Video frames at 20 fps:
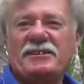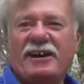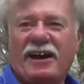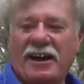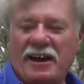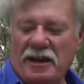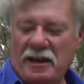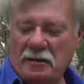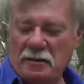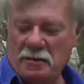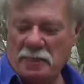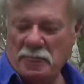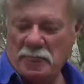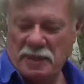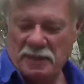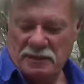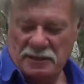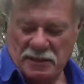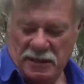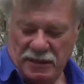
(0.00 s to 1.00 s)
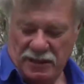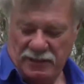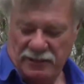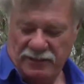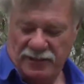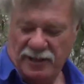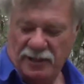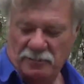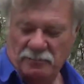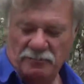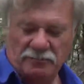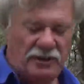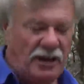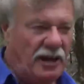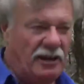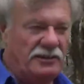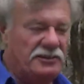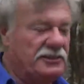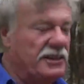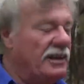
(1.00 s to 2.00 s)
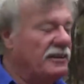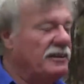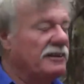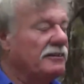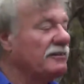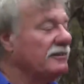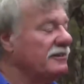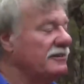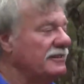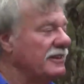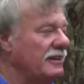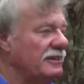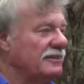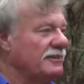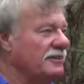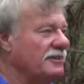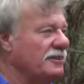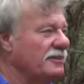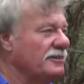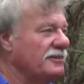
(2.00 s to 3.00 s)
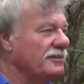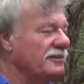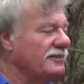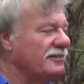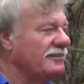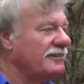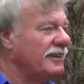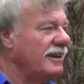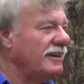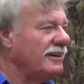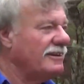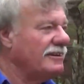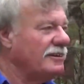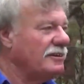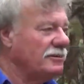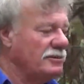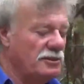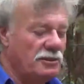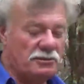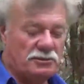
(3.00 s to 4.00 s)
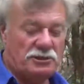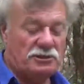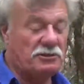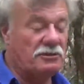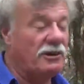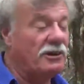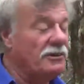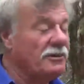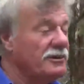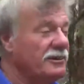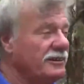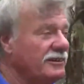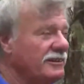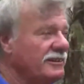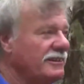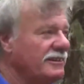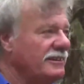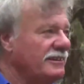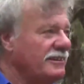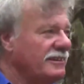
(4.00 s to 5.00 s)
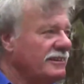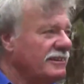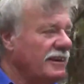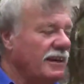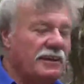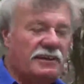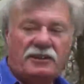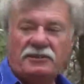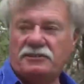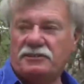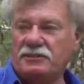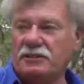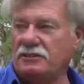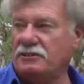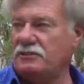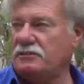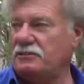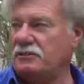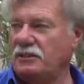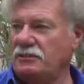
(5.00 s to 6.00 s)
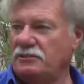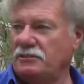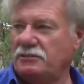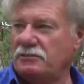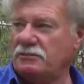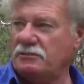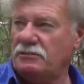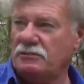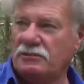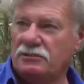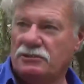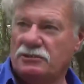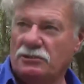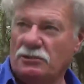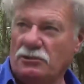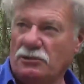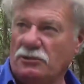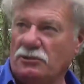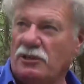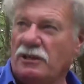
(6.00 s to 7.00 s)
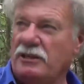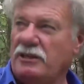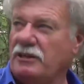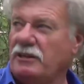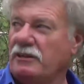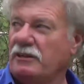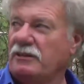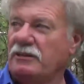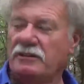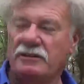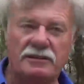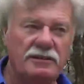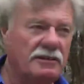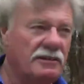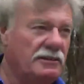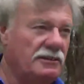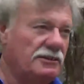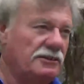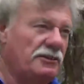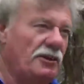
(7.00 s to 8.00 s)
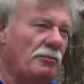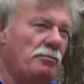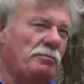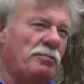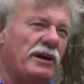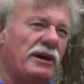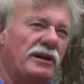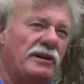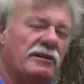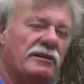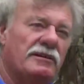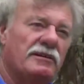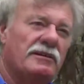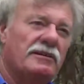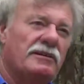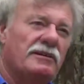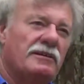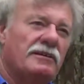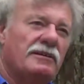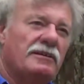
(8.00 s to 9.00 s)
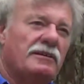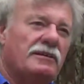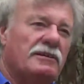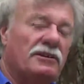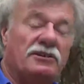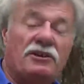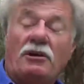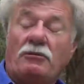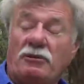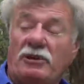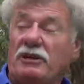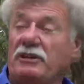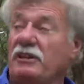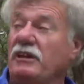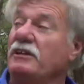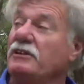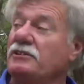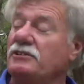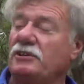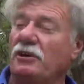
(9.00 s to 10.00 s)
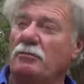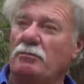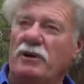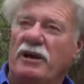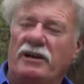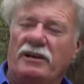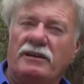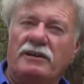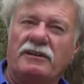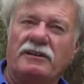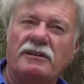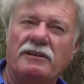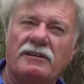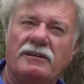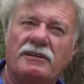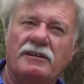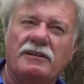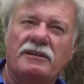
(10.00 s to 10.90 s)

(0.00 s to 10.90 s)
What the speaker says: Yeah. No, there's nothing to do. No, it'll just grow. Yeah, this soil here, the stop bank. You don't really need a stop bank here.